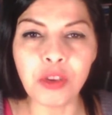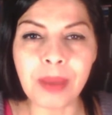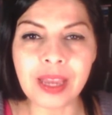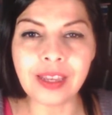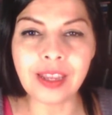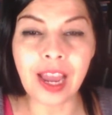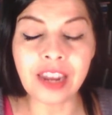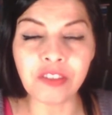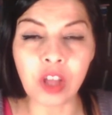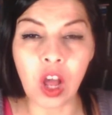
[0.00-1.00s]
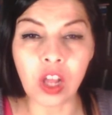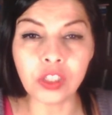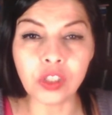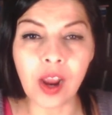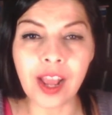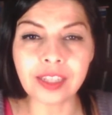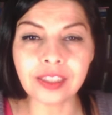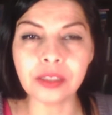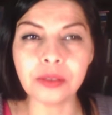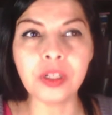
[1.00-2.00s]
you make any kind of
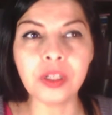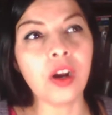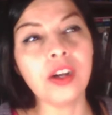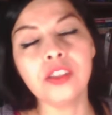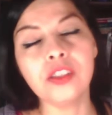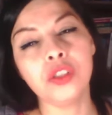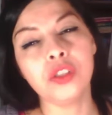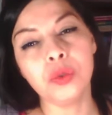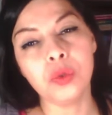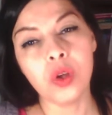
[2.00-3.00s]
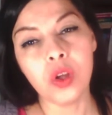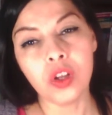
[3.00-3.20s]
contracts in regards to